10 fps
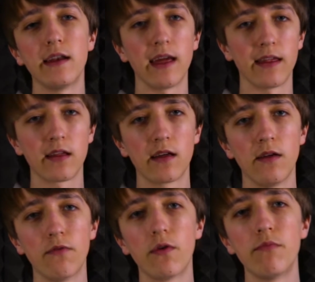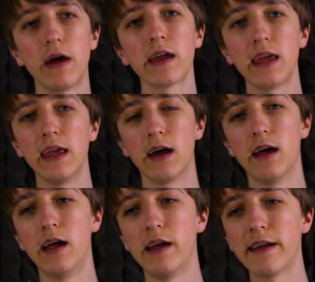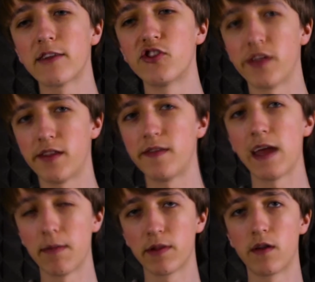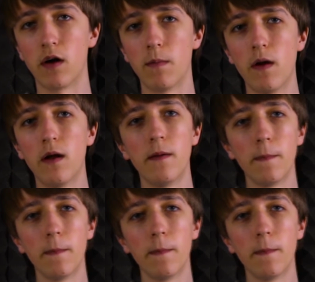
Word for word: desk from IKEA. That's just a tabletop.